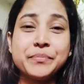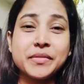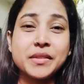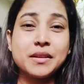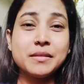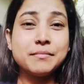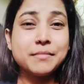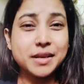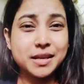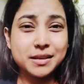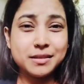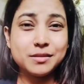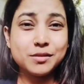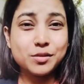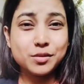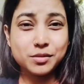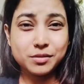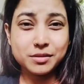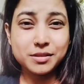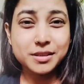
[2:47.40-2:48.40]
by
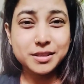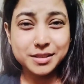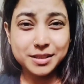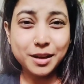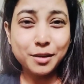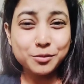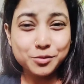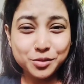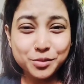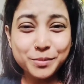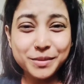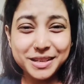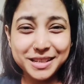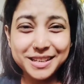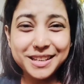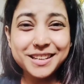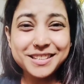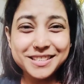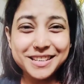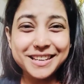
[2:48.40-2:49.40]
discount to milega
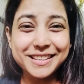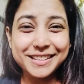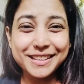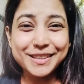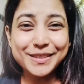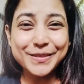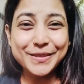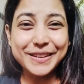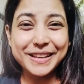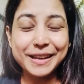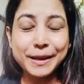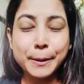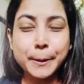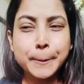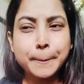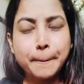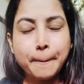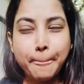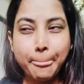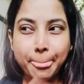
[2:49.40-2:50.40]
shayad na thoda.
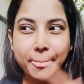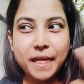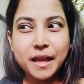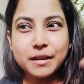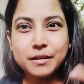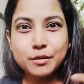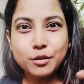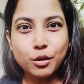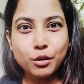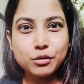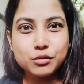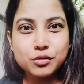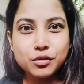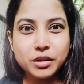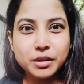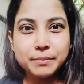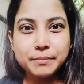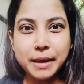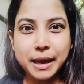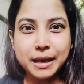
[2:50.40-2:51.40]
And also in
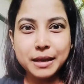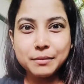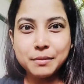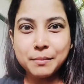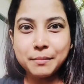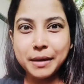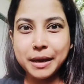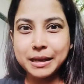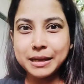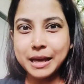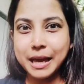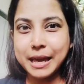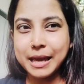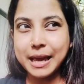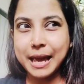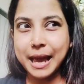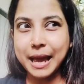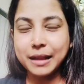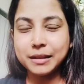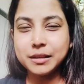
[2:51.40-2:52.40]
back in my mind, I
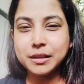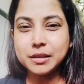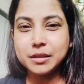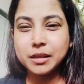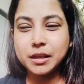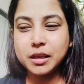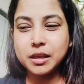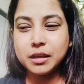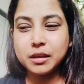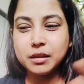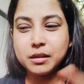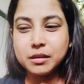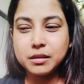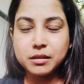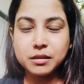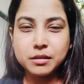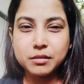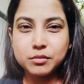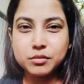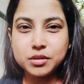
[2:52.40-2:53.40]
had that ki
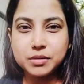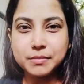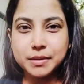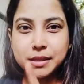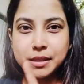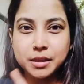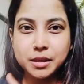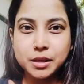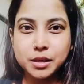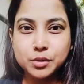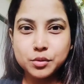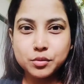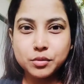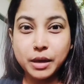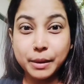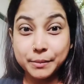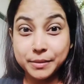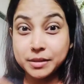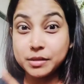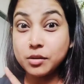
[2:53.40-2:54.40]
us bande ne to, I
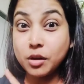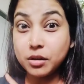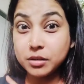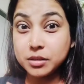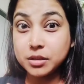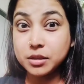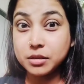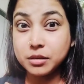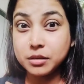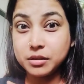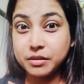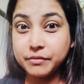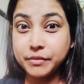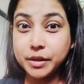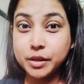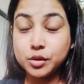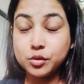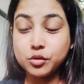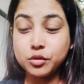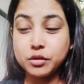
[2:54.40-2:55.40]
mean the doctor in the
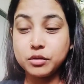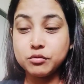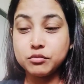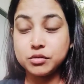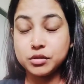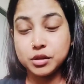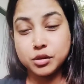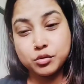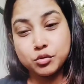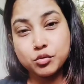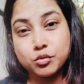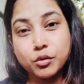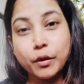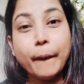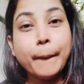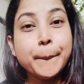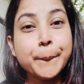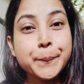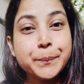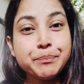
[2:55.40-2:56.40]
video, usne to
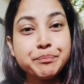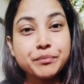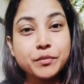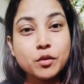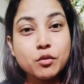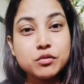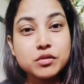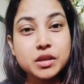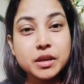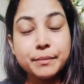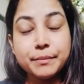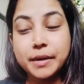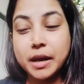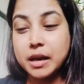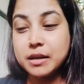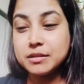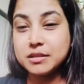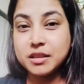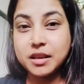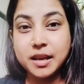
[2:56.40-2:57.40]
uski
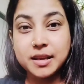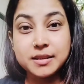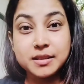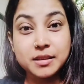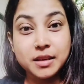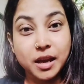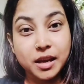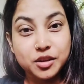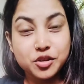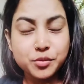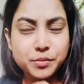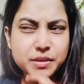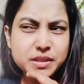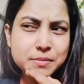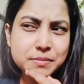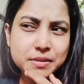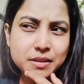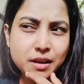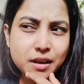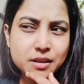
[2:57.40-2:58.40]
price 89 rupees
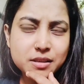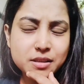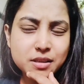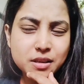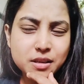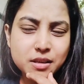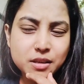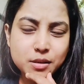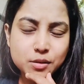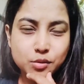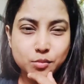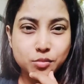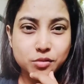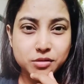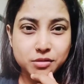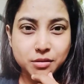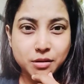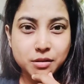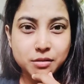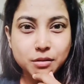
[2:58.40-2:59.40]
batayi thi, ye to bahut
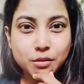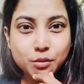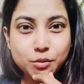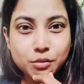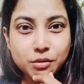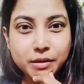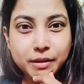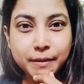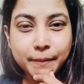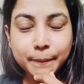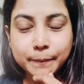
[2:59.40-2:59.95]
zyada ho raha hai.